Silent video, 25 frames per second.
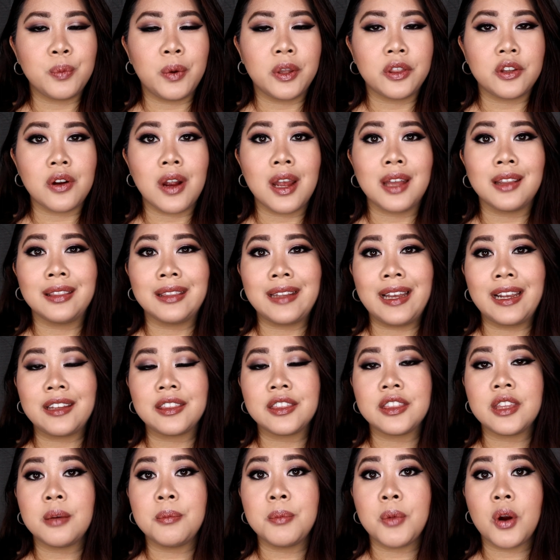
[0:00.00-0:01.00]
whether I like
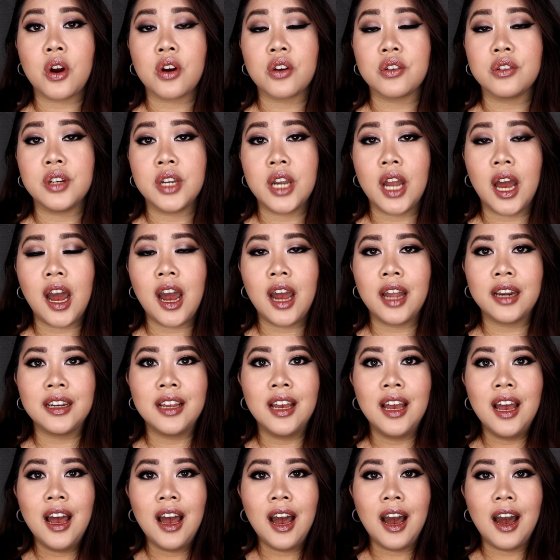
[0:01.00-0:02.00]
them or not.
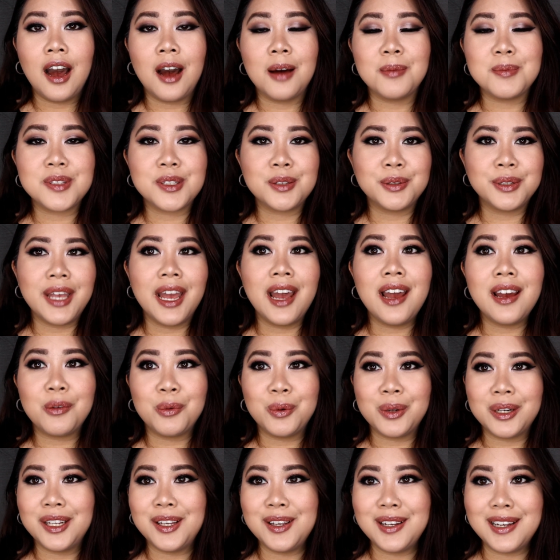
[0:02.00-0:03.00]
So yeah,
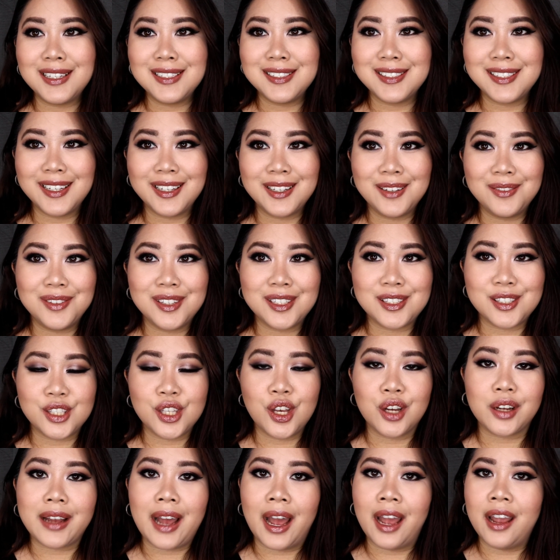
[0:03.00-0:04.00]
what do you guys think of this
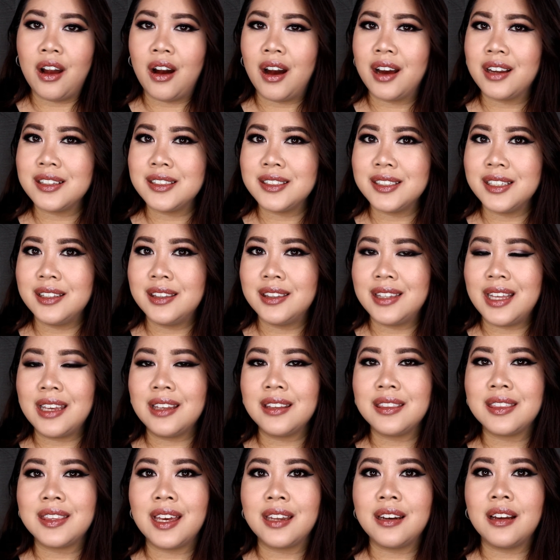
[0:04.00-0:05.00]
look? I honestly
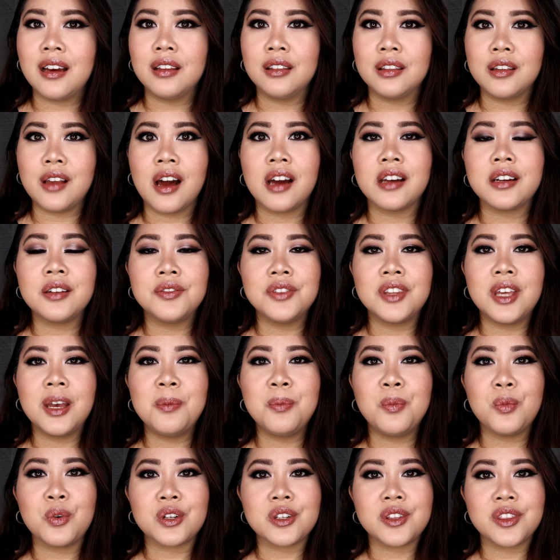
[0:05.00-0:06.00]
think that a lot of
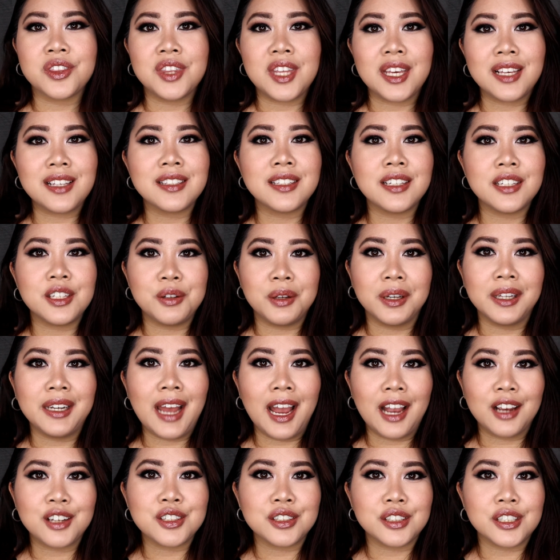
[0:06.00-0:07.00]
them were things that you can
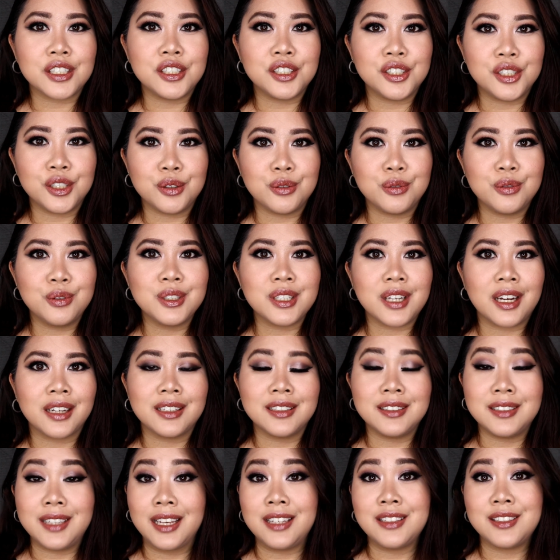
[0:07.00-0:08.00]
actually use on a
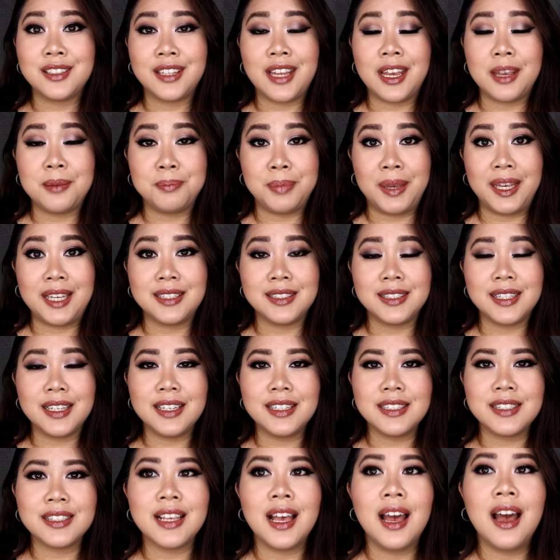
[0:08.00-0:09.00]
day-to-day
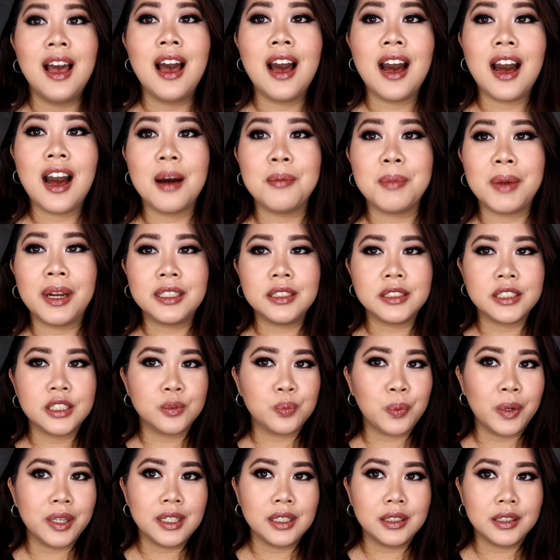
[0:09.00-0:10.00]
basis. I just
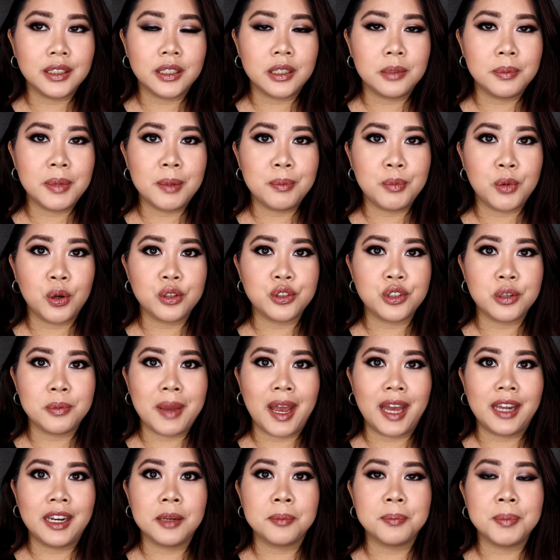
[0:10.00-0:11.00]
went a little bit more
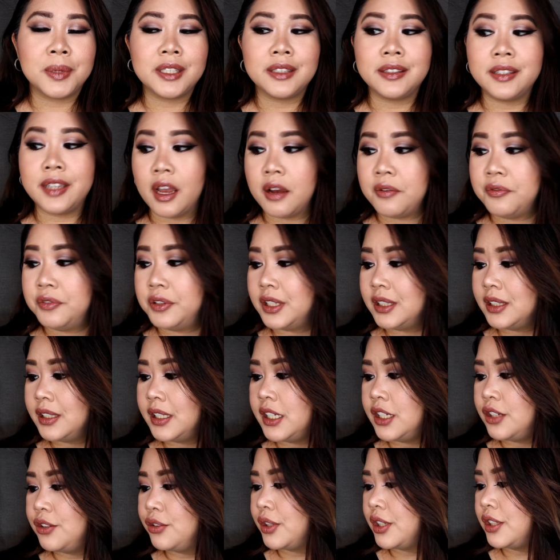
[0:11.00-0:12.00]
dramatic, but definitely
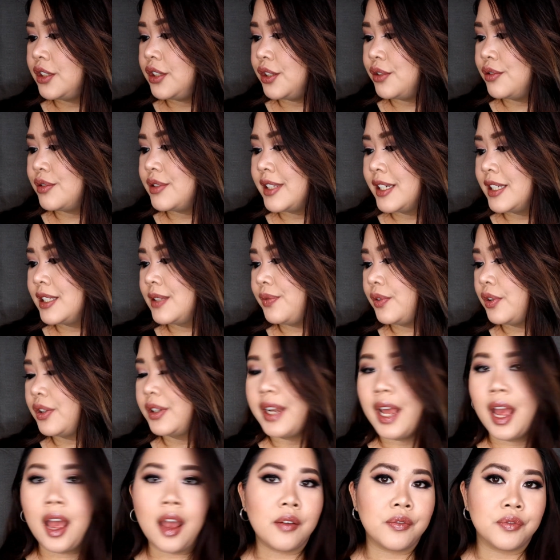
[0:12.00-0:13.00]
you could use this for an
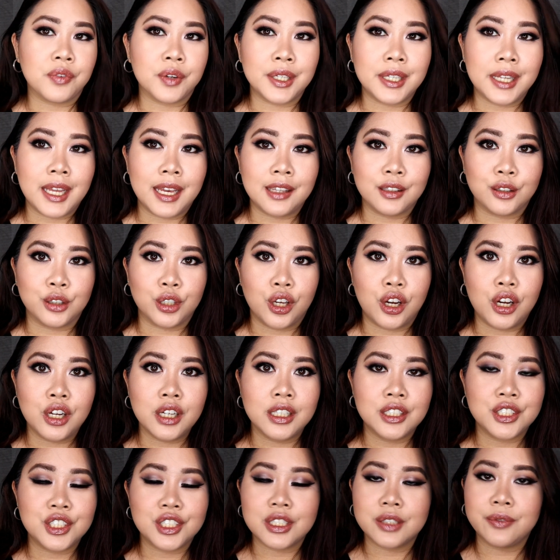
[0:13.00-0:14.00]
everyday
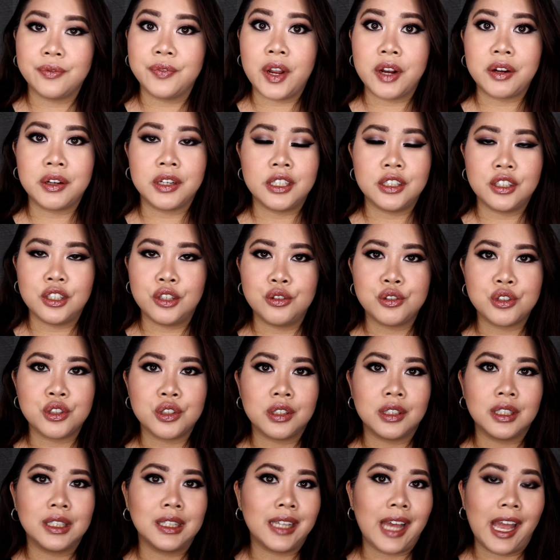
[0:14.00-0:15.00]
look, just very
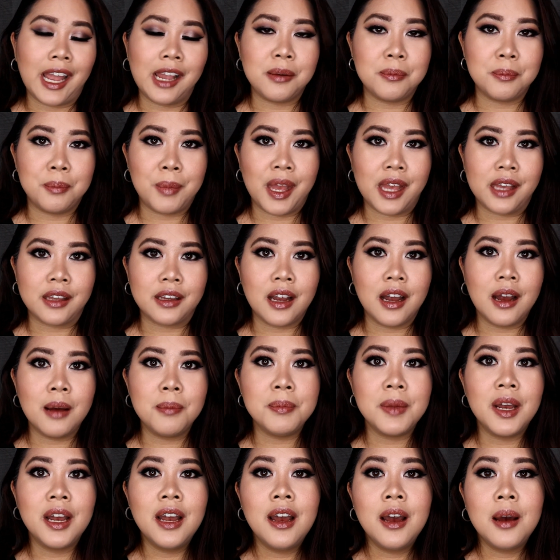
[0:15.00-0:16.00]
neutral light makeup.
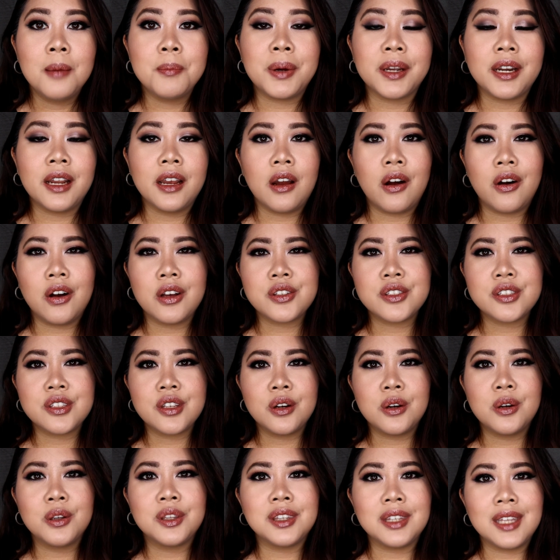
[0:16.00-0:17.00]
But I
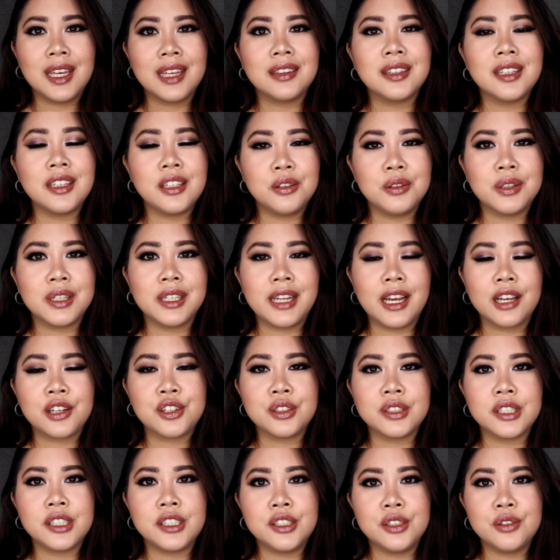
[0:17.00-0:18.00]
also think that you can
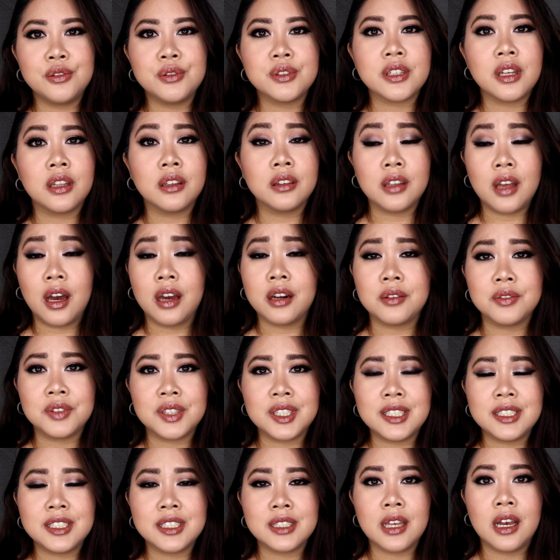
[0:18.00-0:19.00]
actually use a lot of
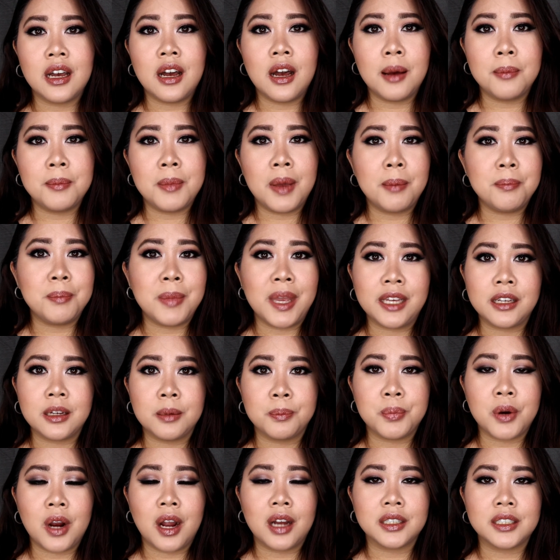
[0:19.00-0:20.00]
these
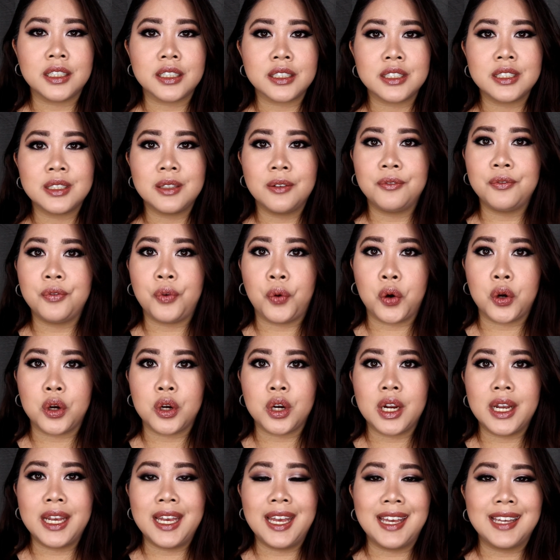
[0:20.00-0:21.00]
makeup products
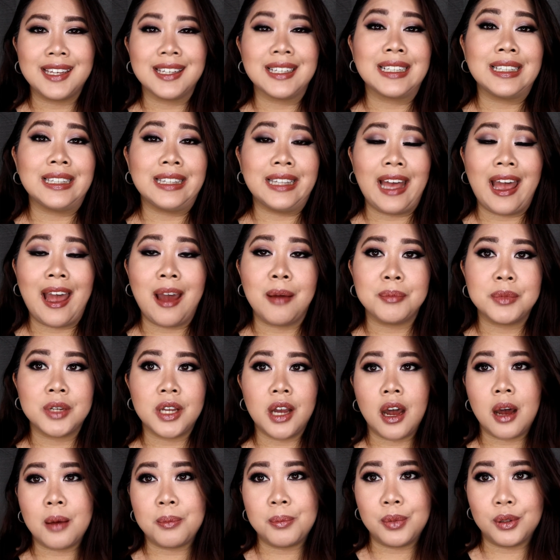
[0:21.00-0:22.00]
for a glammed
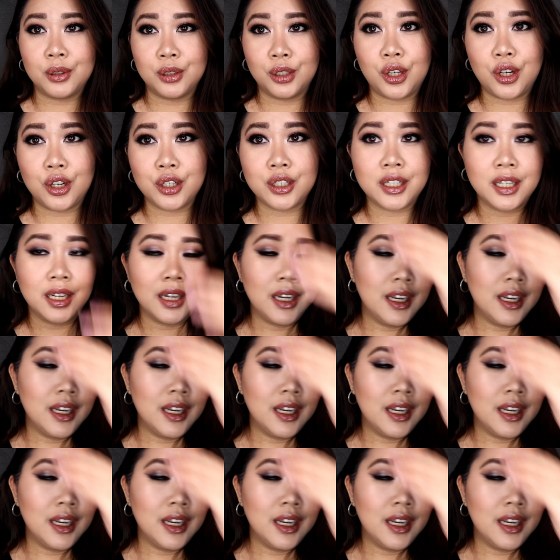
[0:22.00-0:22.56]
up look.